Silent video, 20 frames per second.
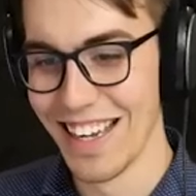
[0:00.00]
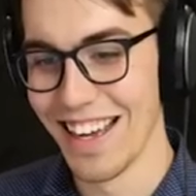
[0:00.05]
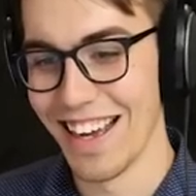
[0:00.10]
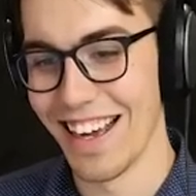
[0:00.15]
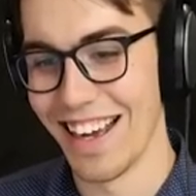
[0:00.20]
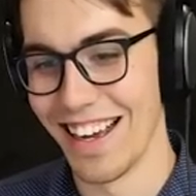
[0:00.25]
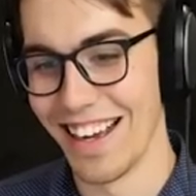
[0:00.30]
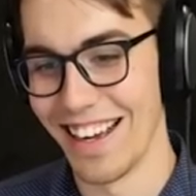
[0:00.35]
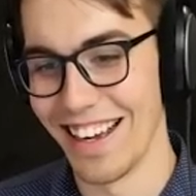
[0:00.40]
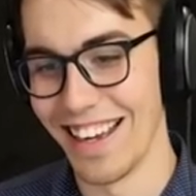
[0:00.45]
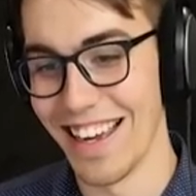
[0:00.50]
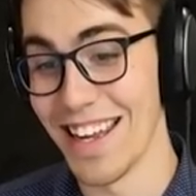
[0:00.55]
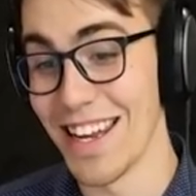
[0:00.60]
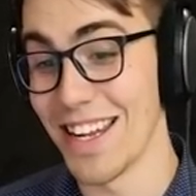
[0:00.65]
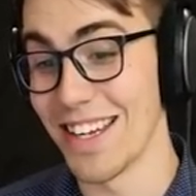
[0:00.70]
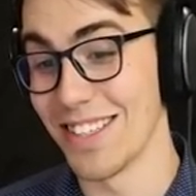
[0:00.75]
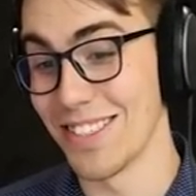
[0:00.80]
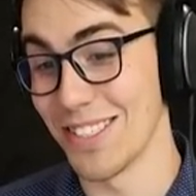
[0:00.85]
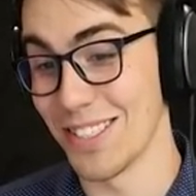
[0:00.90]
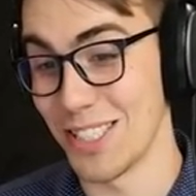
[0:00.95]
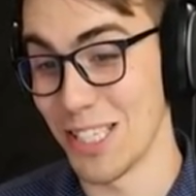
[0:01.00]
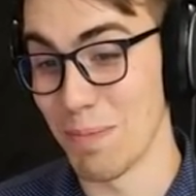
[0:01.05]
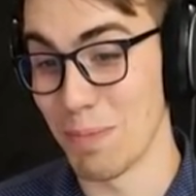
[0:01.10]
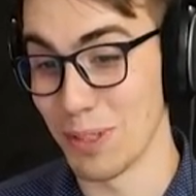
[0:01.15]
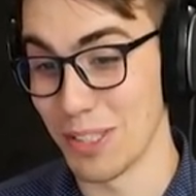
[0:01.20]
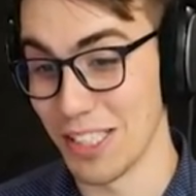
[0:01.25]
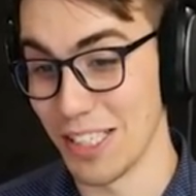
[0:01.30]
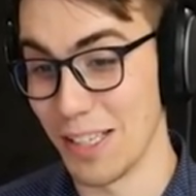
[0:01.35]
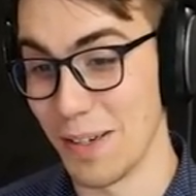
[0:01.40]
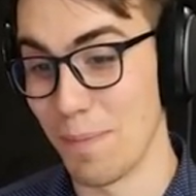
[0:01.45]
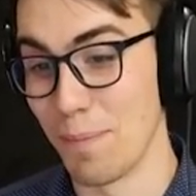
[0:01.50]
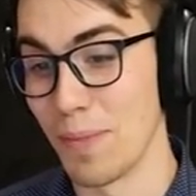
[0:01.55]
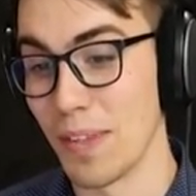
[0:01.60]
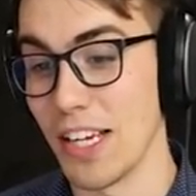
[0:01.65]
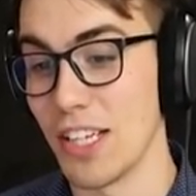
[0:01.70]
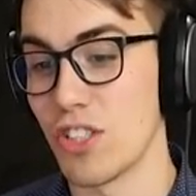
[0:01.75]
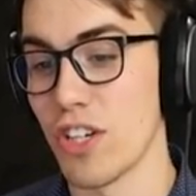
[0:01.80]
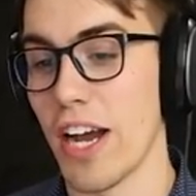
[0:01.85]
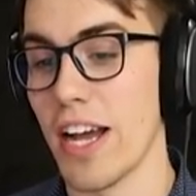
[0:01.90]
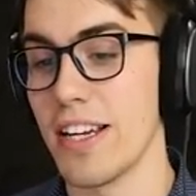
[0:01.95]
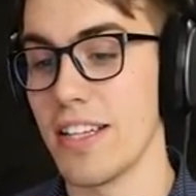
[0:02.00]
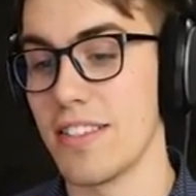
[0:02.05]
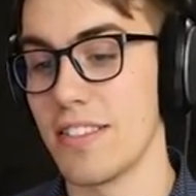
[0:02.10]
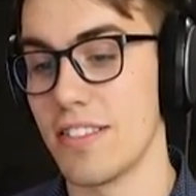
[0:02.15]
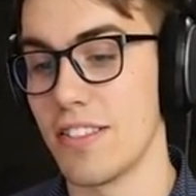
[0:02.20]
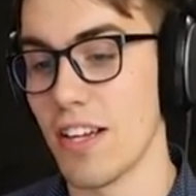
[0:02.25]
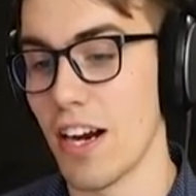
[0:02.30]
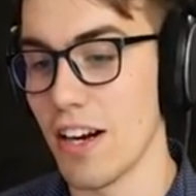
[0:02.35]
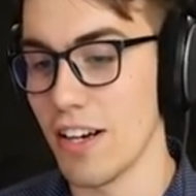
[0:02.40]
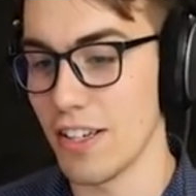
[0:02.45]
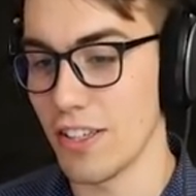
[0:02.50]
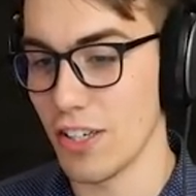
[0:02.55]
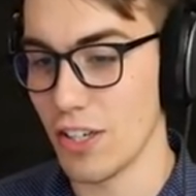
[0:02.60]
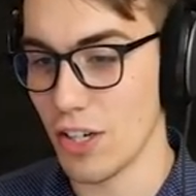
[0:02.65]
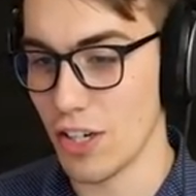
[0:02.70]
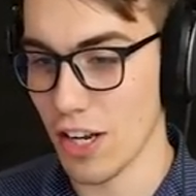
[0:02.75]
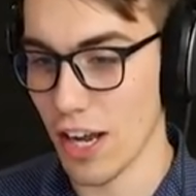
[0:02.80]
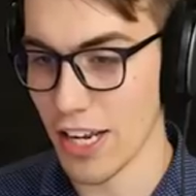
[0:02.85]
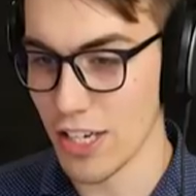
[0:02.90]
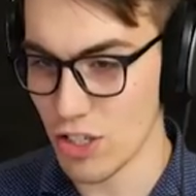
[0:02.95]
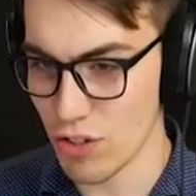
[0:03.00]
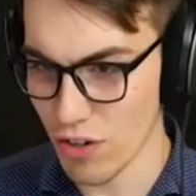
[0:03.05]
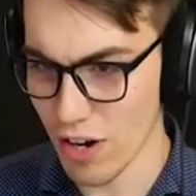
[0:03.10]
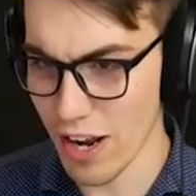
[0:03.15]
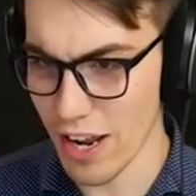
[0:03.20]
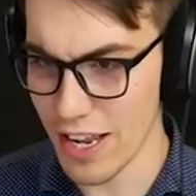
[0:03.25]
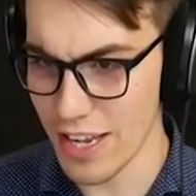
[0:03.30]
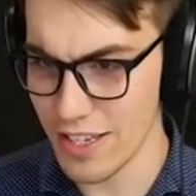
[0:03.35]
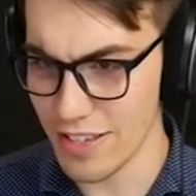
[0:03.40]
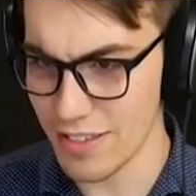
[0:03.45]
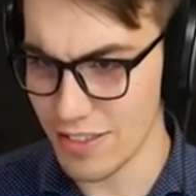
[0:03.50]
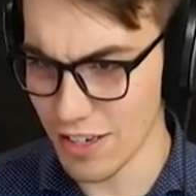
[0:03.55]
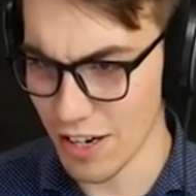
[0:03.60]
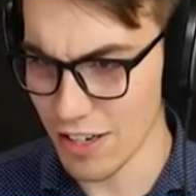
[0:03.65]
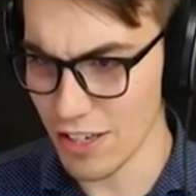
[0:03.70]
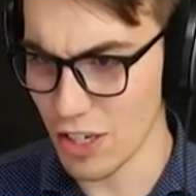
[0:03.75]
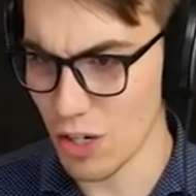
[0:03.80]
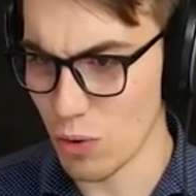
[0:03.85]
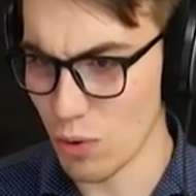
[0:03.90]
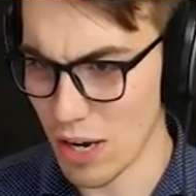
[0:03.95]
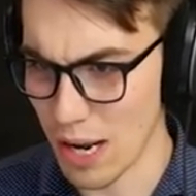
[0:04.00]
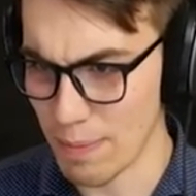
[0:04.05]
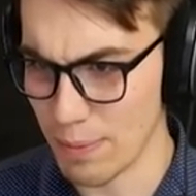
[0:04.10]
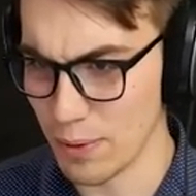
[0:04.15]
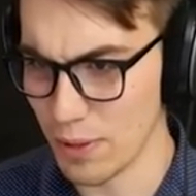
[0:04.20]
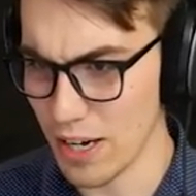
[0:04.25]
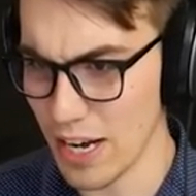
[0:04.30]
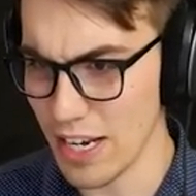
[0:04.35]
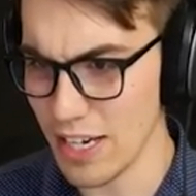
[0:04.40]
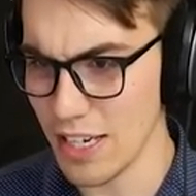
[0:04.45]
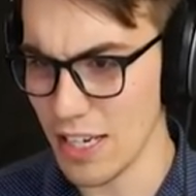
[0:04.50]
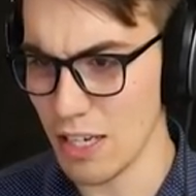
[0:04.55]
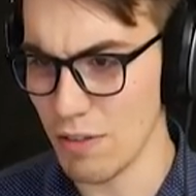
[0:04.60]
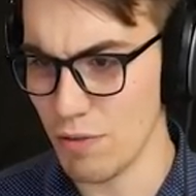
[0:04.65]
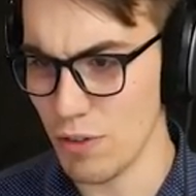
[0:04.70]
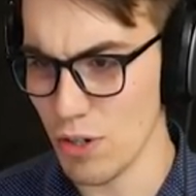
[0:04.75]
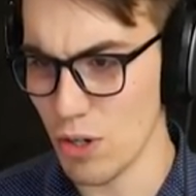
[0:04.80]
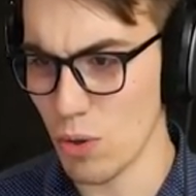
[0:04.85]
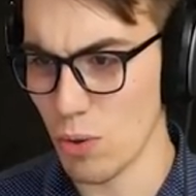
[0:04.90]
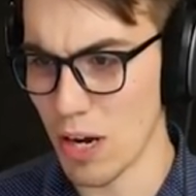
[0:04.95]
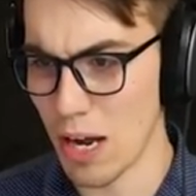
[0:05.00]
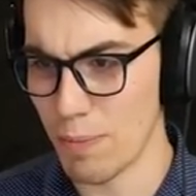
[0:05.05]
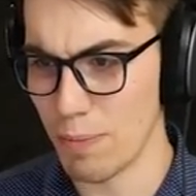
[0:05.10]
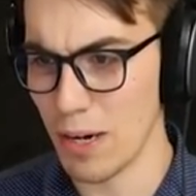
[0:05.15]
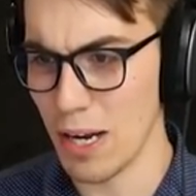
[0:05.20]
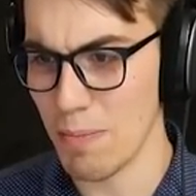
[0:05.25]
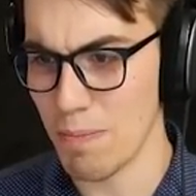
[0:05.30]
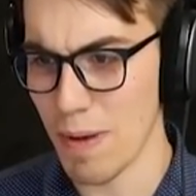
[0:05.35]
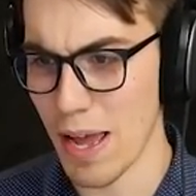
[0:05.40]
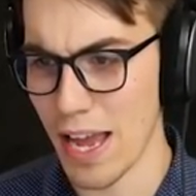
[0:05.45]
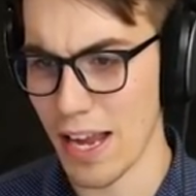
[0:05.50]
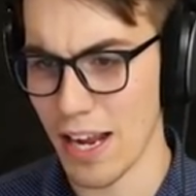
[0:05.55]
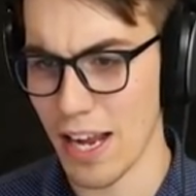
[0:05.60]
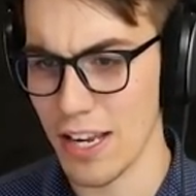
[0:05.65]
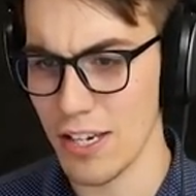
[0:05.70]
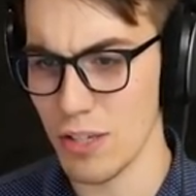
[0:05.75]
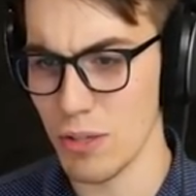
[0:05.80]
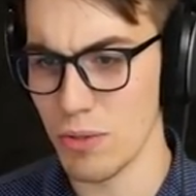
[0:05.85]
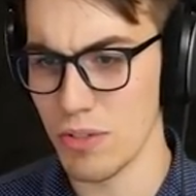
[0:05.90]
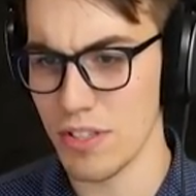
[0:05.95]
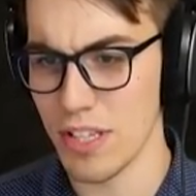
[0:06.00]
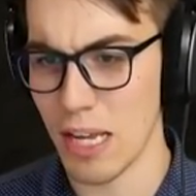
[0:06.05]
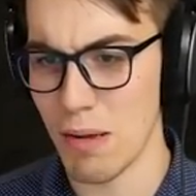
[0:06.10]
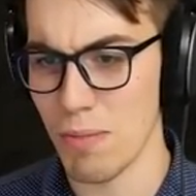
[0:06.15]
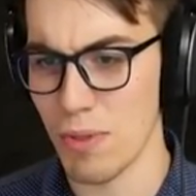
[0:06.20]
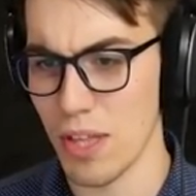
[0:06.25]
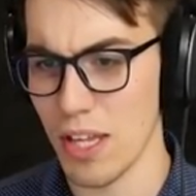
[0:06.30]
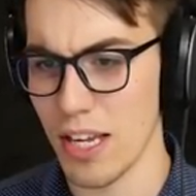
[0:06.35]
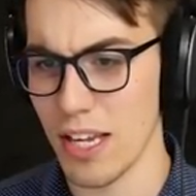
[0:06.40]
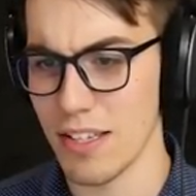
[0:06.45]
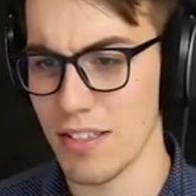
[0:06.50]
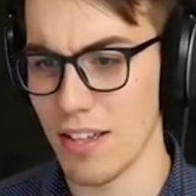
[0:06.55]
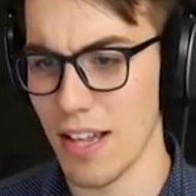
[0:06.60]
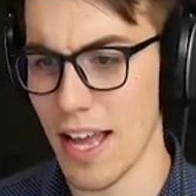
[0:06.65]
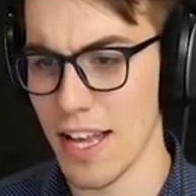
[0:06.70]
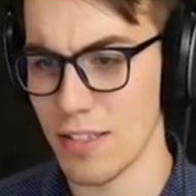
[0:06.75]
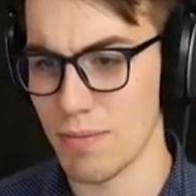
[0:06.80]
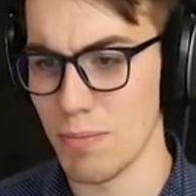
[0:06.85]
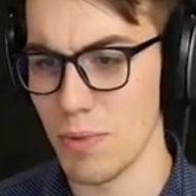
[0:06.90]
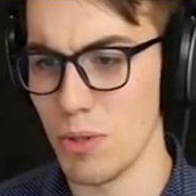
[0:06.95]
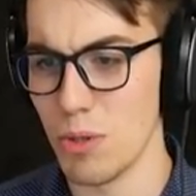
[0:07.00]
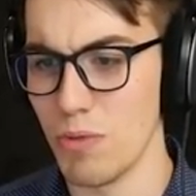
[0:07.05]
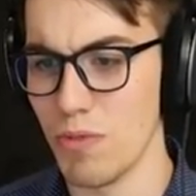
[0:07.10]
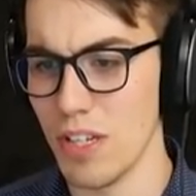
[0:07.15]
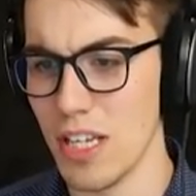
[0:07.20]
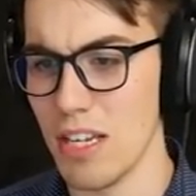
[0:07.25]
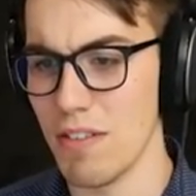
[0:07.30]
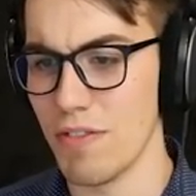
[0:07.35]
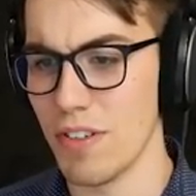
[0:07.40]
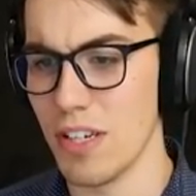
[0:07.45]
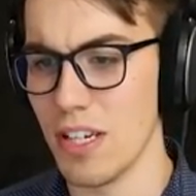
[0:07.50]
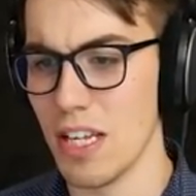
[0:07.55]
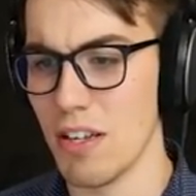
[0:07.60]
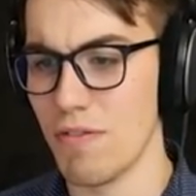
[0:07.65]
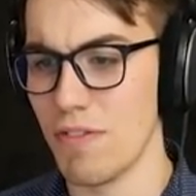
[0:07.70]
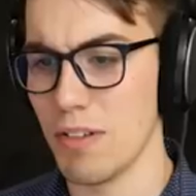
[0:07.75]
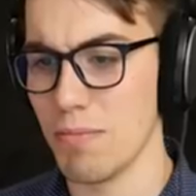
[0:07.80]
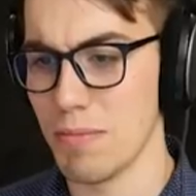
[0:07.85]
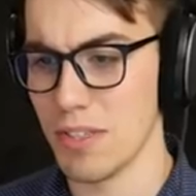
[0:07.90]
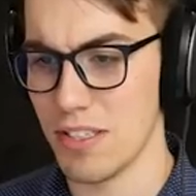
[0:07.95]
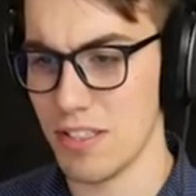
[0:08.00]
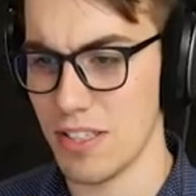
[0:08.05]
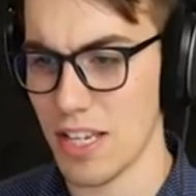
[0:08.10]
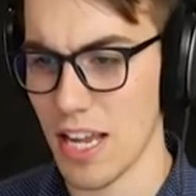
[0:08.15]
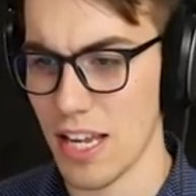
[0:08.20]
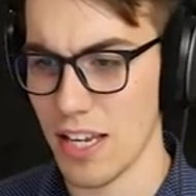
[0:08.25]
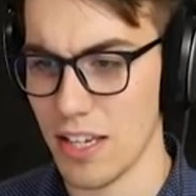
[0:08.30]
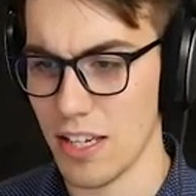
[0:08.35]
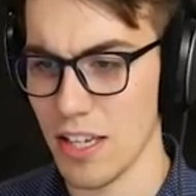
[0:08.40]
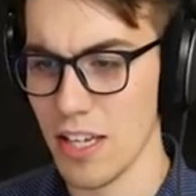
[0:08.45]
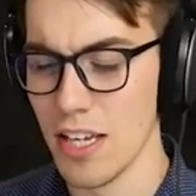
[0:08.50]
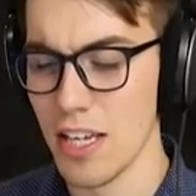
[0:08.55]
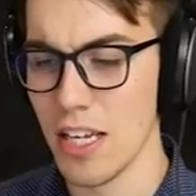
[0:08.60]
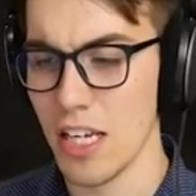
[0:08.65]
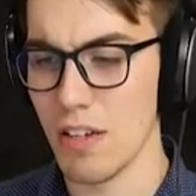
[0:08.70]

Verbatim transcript: Uh, and then there's a simpleton. I try to start, I try start cooperate. If you cooperate back, I do same thing as last move, even if it mistake.